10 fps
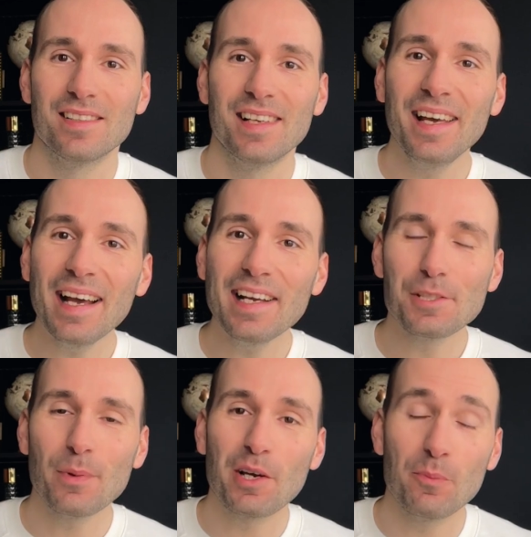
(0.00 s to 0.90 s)
Hey
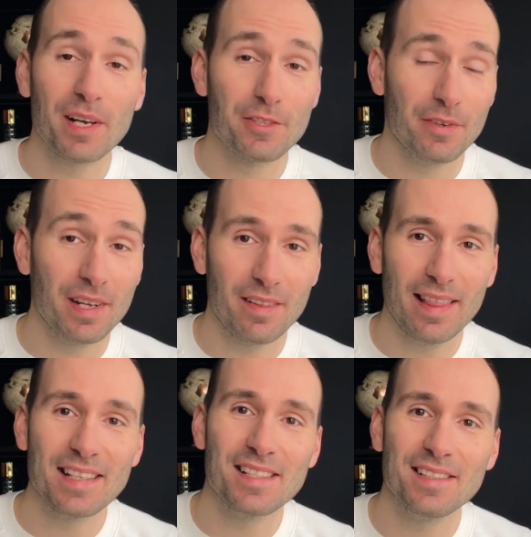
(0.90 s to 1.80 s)
guys, welcome back to another
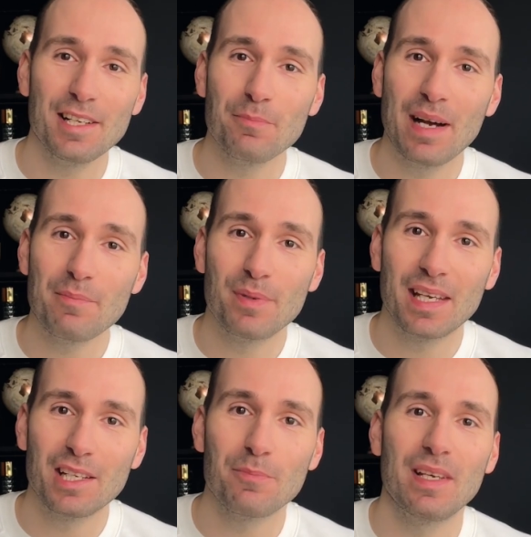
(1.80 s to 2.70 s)
lesson in my
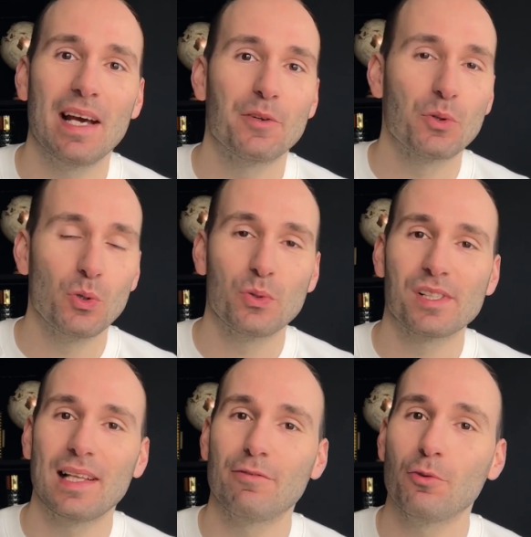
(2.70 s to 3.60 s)
beginner piano
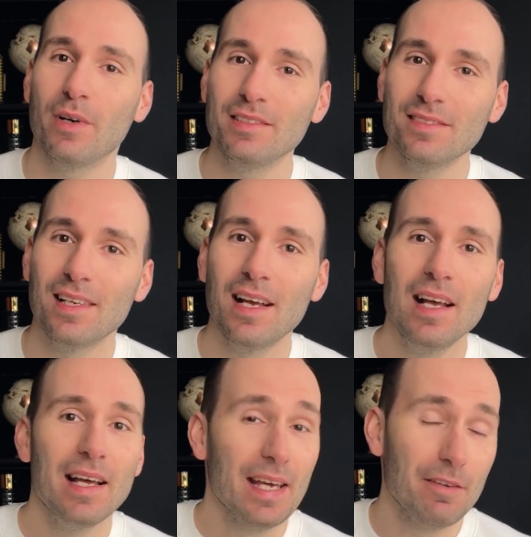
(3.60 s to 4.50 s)
course level 1.
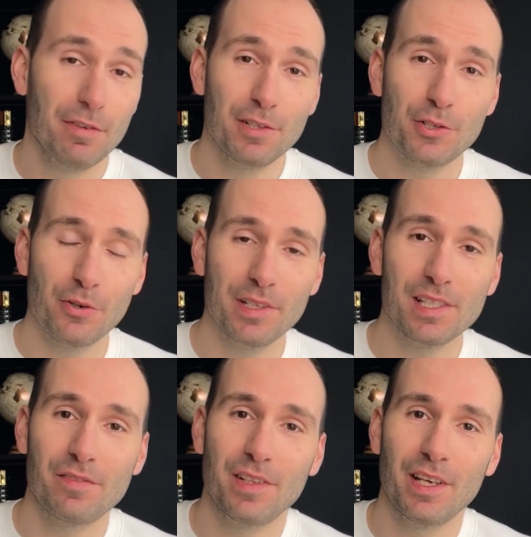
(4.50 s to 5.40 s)
If you enjoy
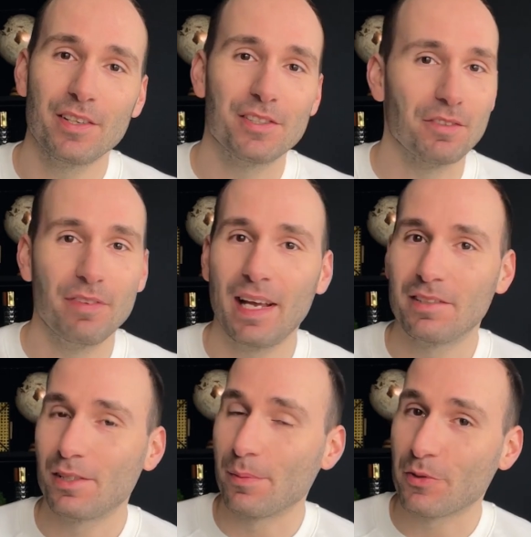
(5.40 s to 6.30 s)
these videos, don't
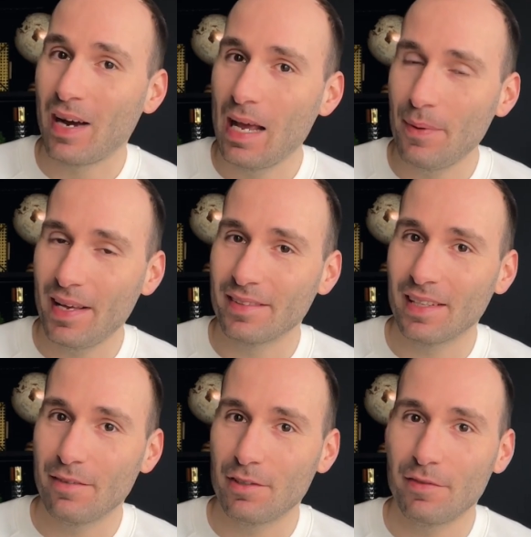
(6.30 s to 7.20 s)
forget to subscribe
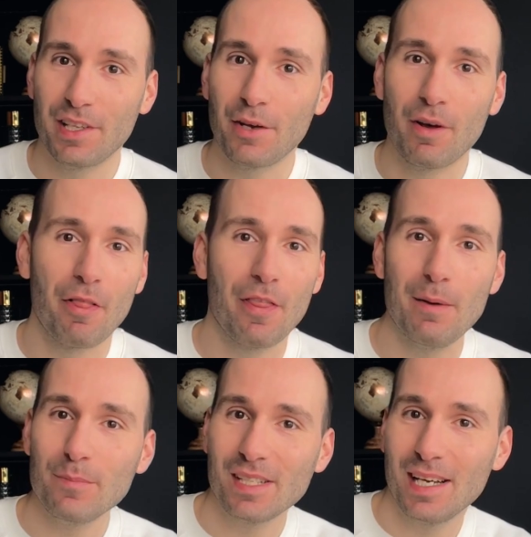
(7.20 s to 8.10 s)
and give the video a
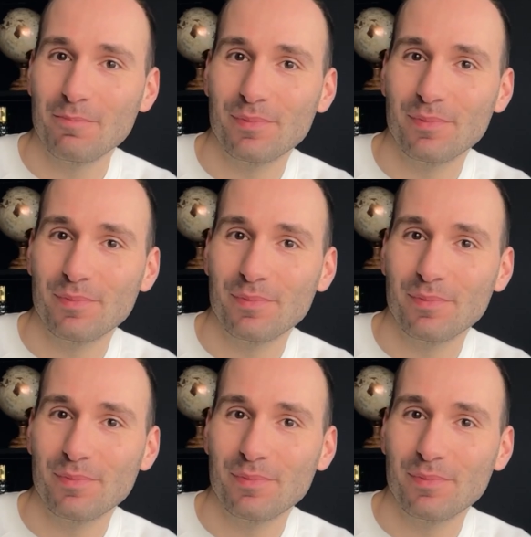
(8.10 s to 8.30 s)
thumbs up.